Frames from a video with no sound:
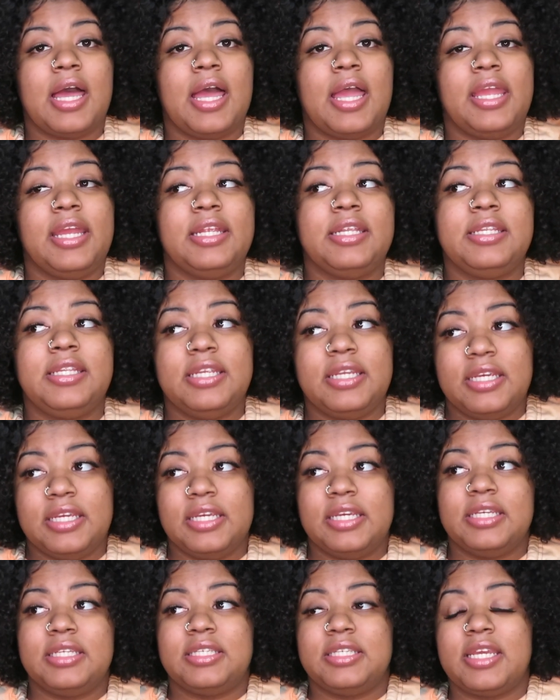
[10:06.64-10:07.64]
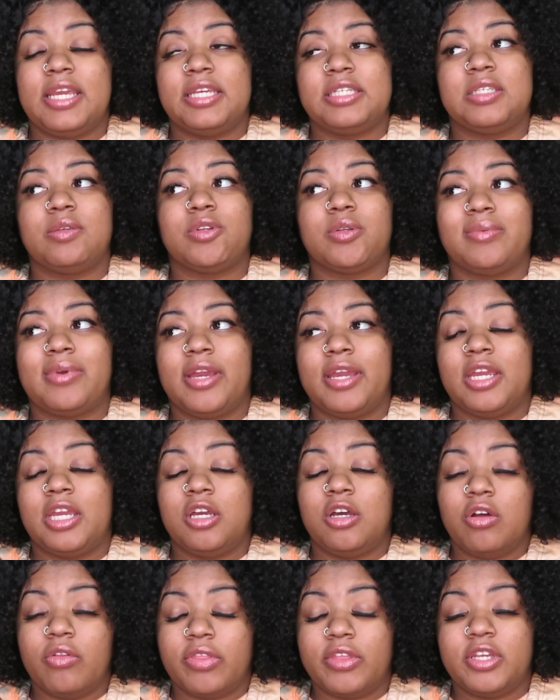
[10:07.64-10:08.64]
it did say something about
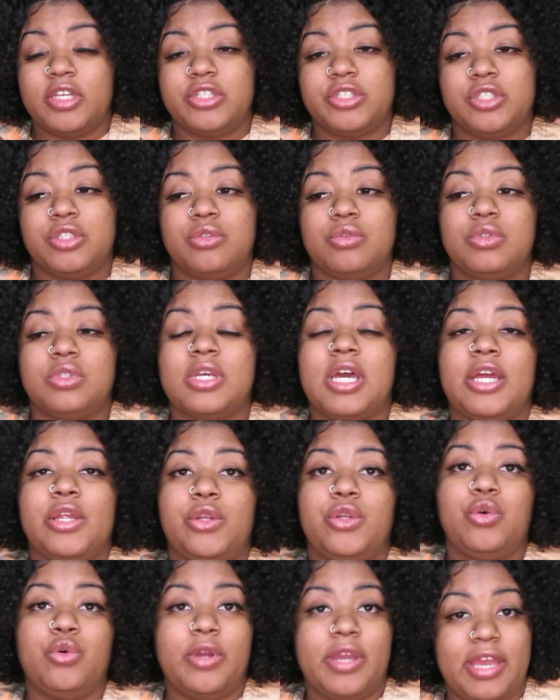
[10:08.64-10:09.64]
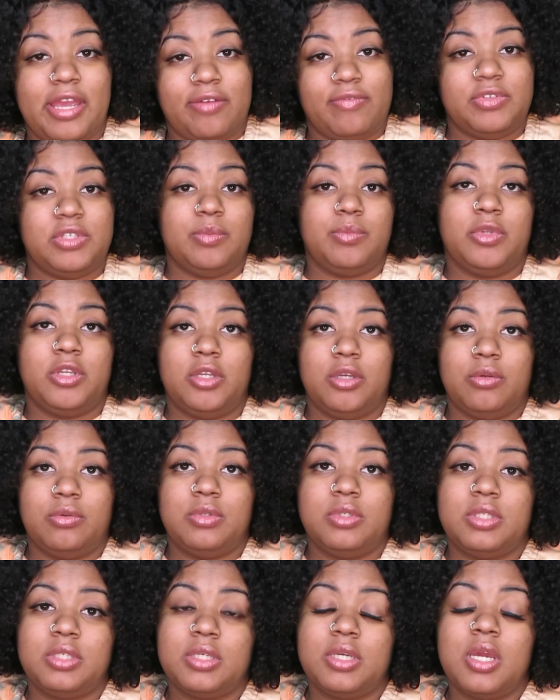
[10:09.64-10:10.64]
health issues. I do have some of
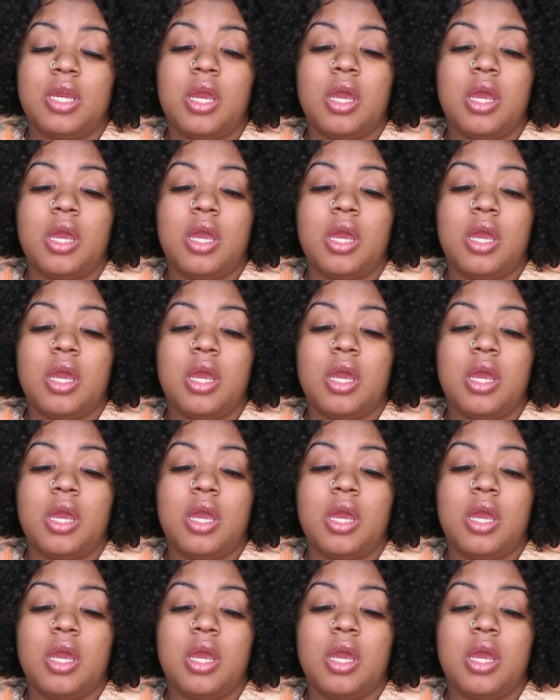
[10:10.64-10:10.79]
those.